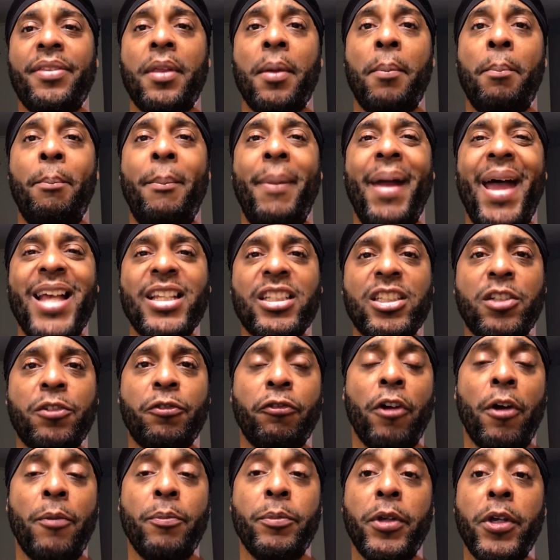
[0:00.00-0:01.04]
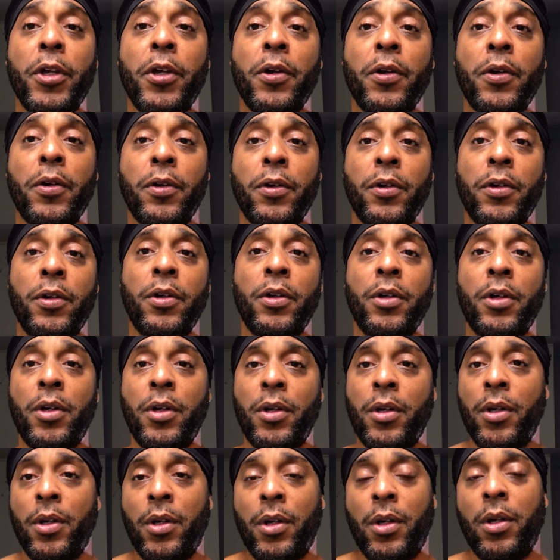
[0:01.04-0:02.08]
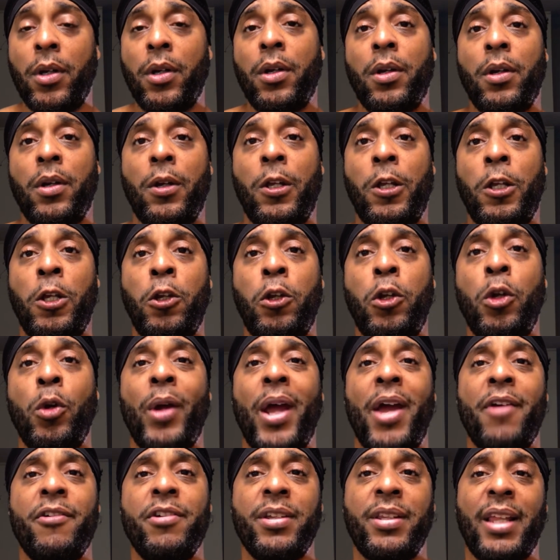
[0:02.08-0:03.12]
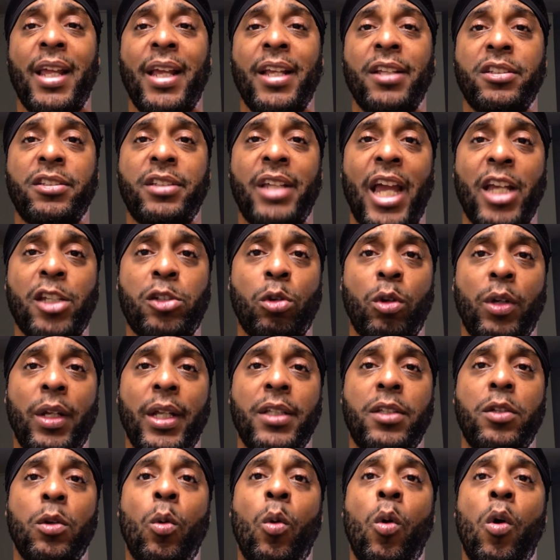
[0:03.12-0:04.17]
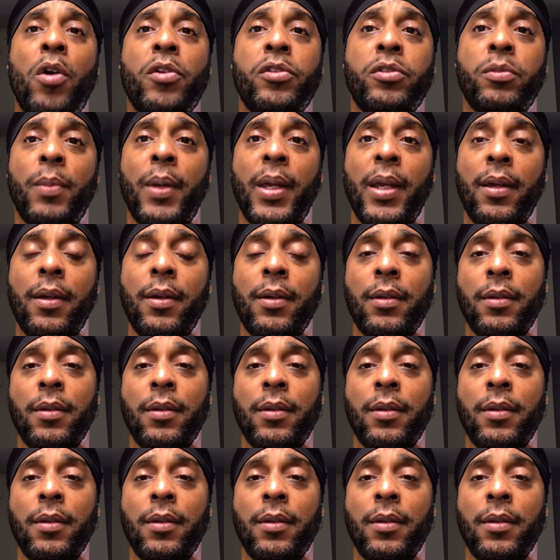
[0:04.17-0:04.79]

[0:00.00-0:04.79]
the best from you. You do everything sexually towards me.